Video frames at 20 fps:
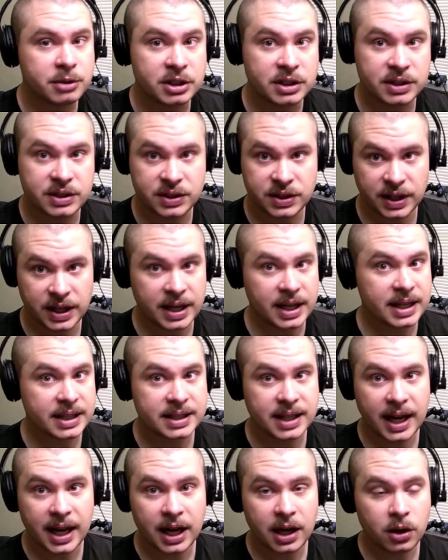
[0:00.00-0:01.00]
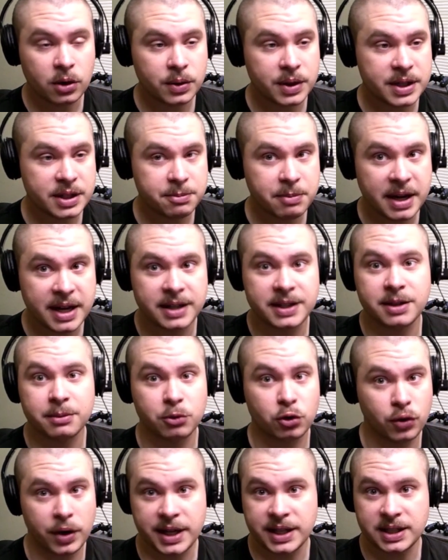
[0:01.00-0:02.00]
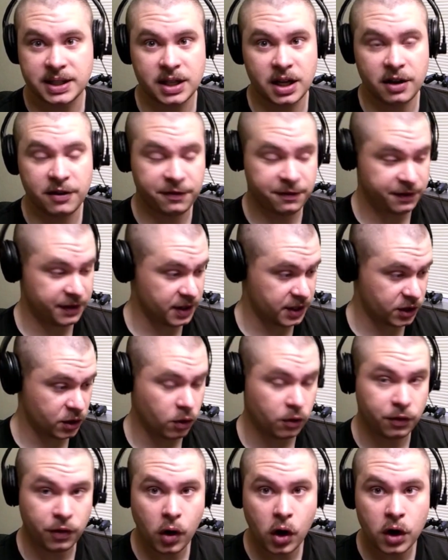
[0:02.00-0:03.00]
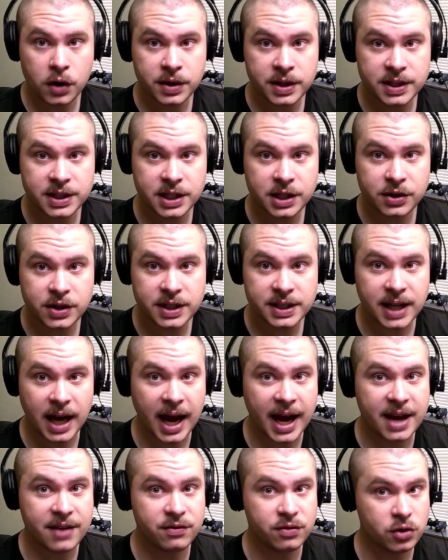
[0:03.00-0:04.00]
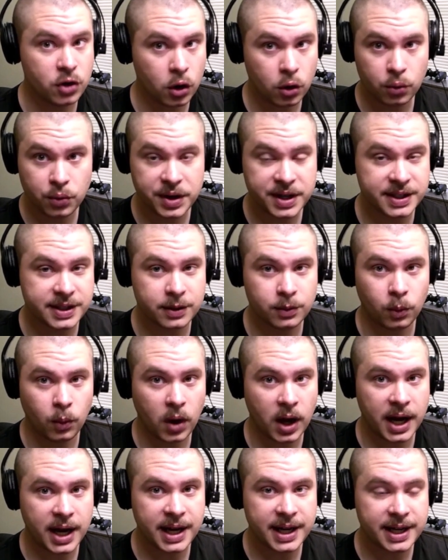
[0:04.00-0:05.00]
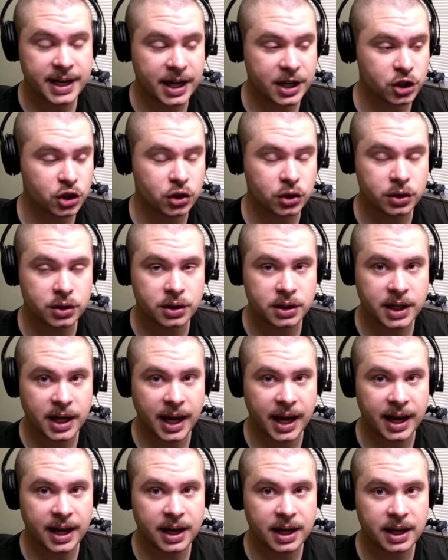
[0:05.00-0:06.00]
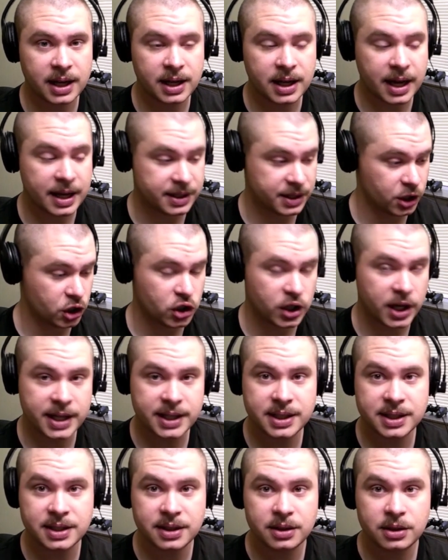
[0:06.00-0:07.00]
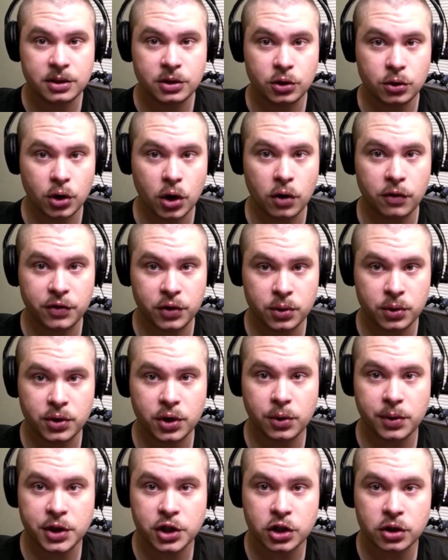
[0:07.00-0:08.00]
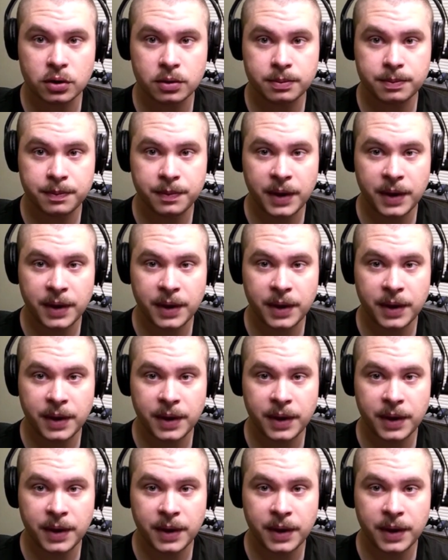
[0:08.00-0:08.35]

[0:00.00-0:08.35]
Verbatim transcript: Seeing as how he's made some great stuff so far in this series, I have no reason why I shouldn't suggest you go view the original.